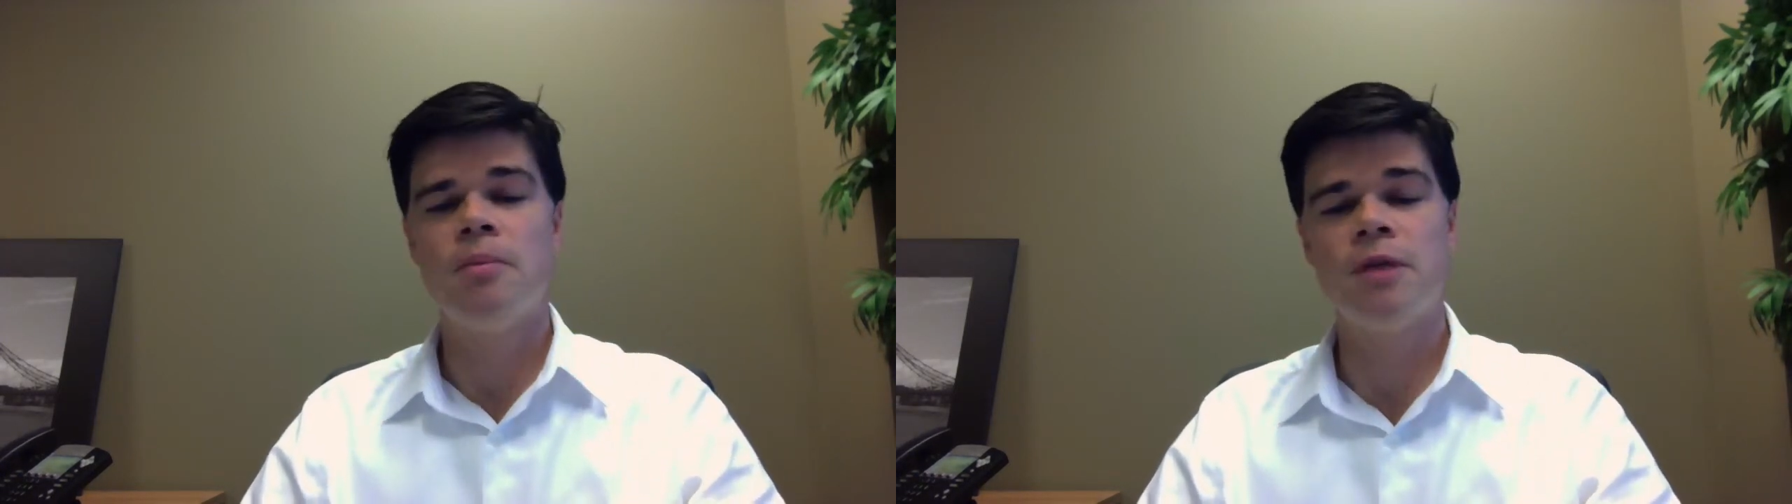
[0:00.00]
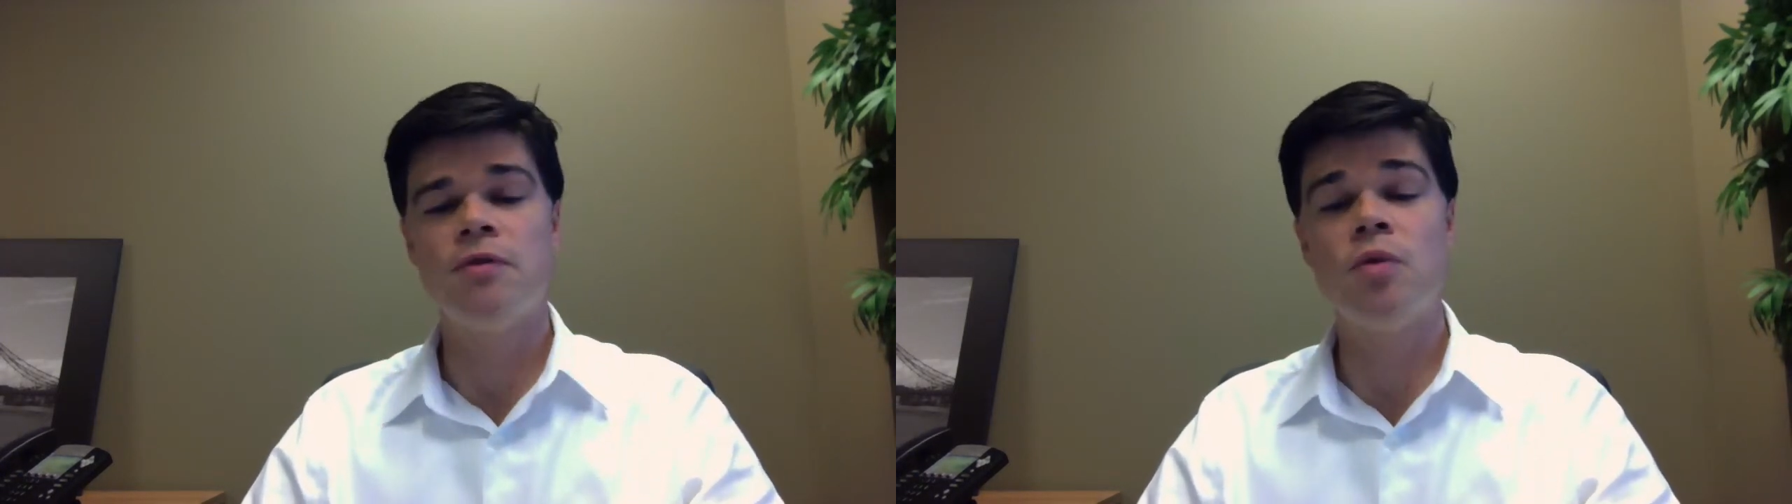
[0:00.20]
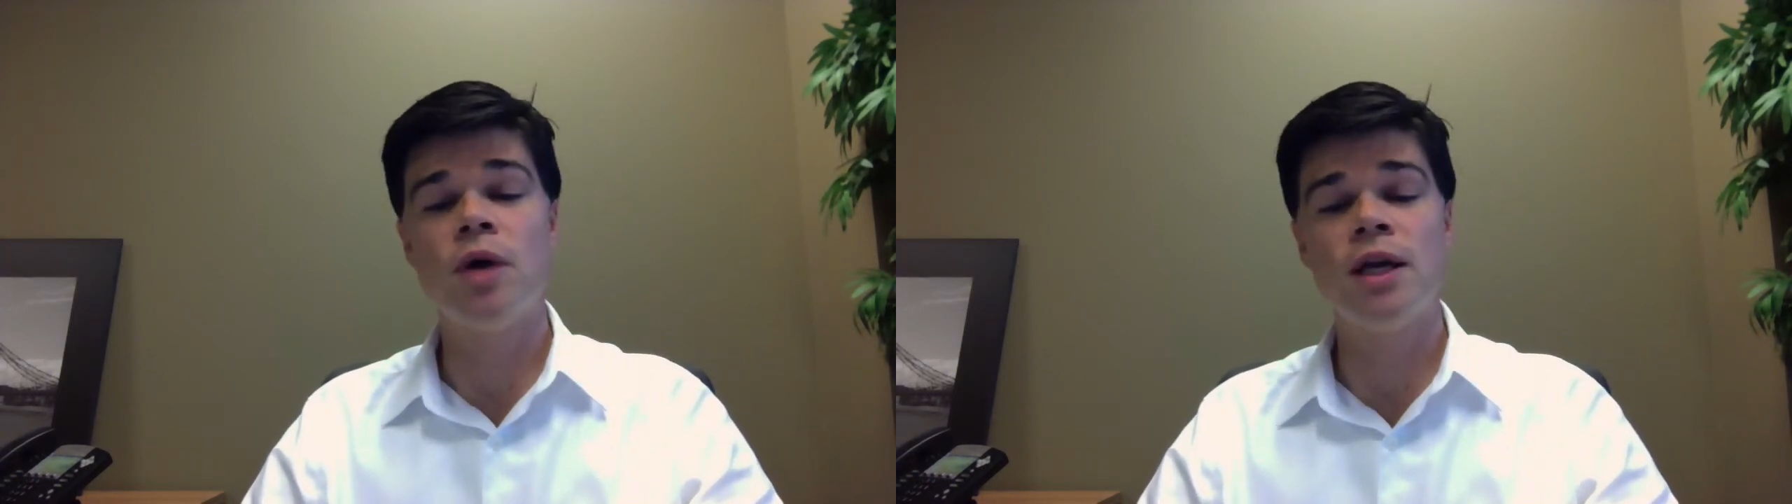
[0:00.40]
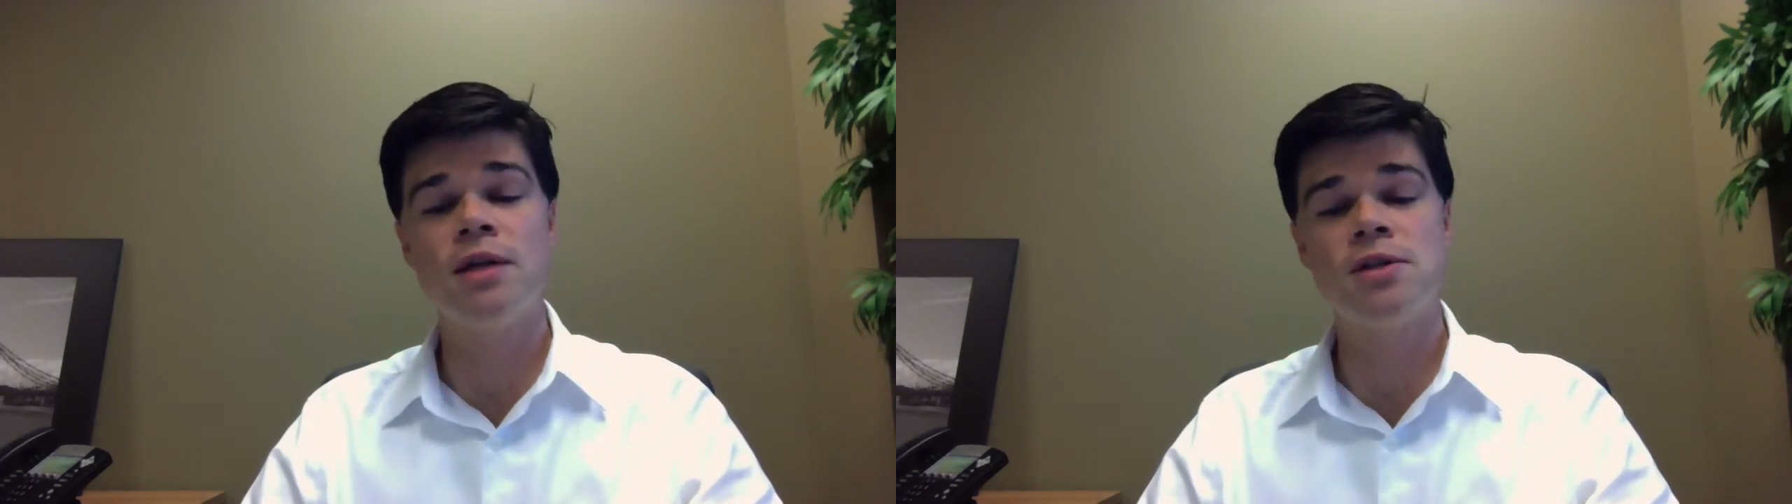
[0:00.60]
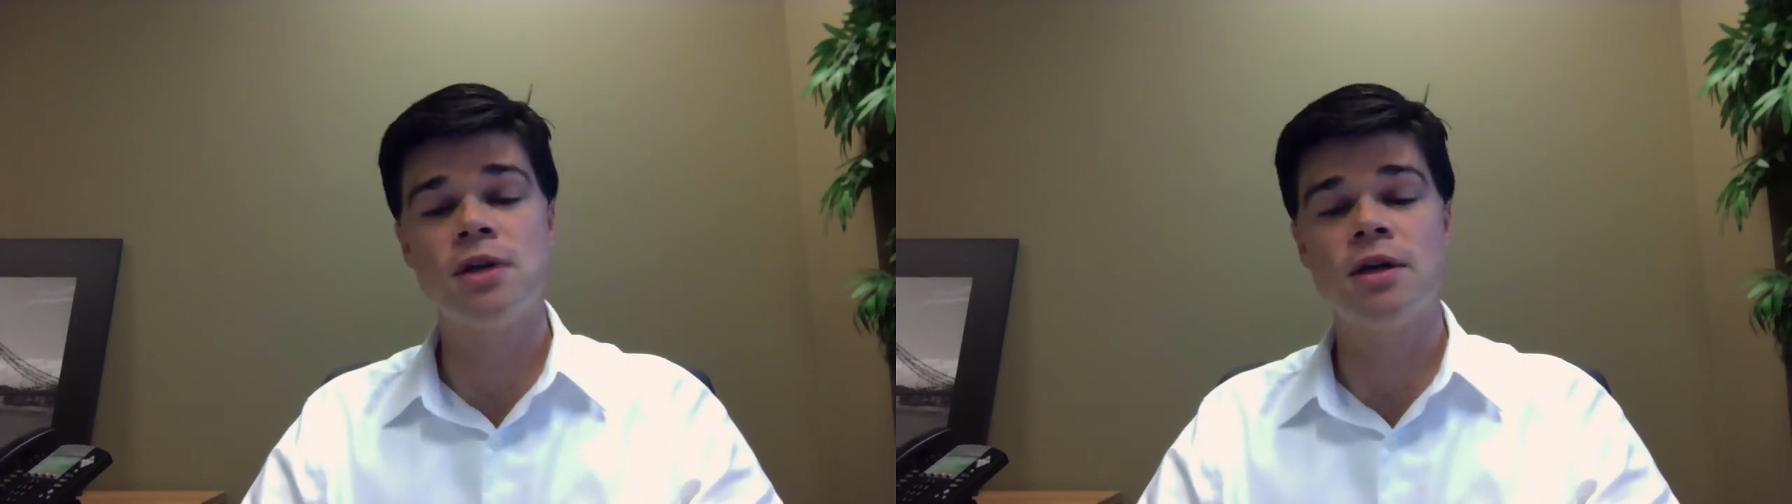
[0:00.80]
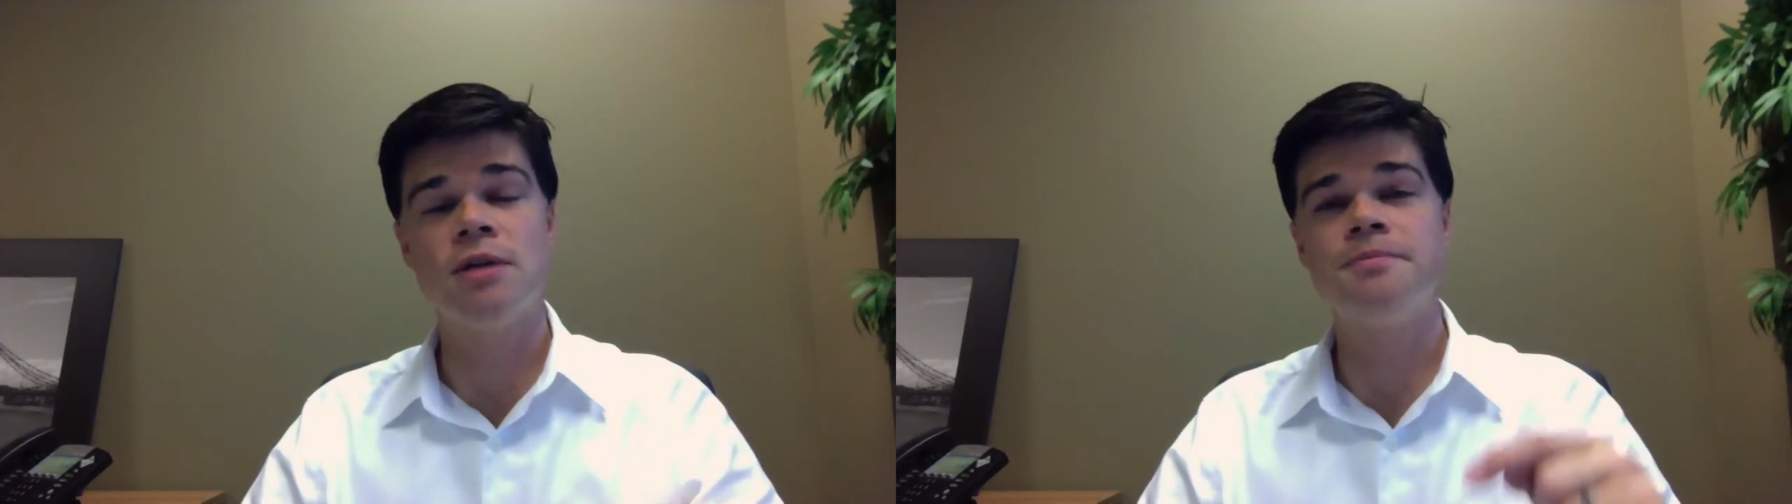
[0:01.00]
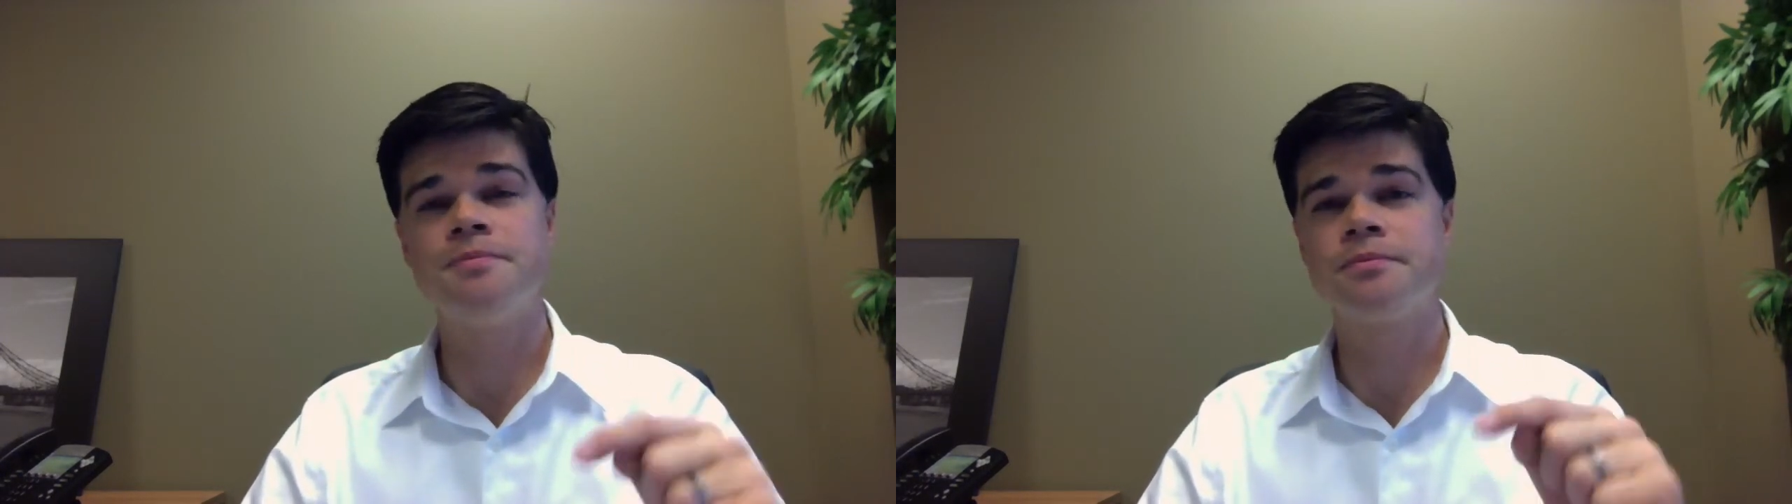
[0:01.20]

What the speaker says: But if you want to get started,